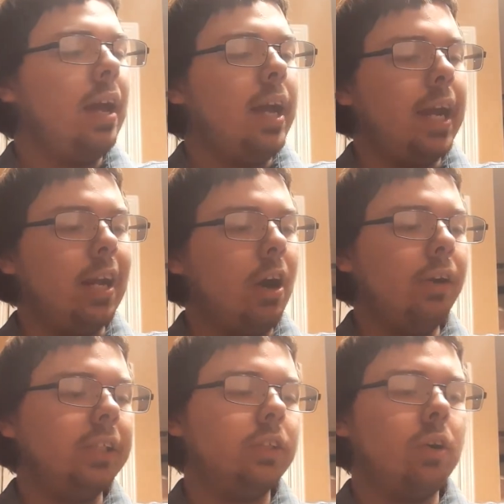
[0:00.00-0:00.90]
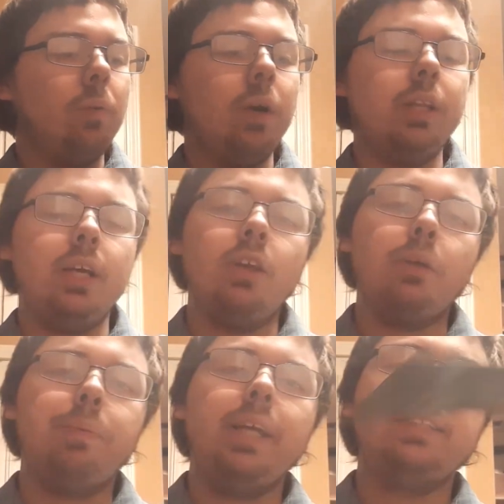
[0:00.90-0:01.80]
And I already took one of the
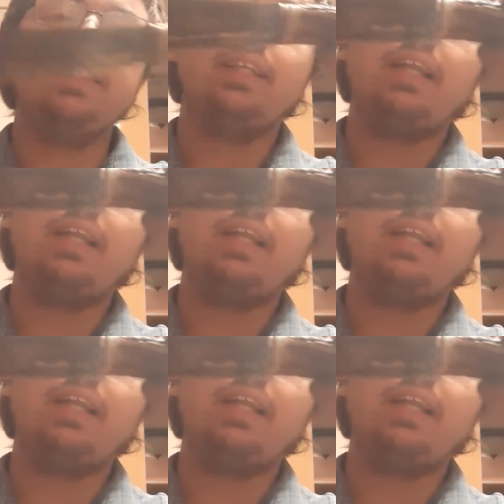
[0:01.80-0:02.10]
other pieces of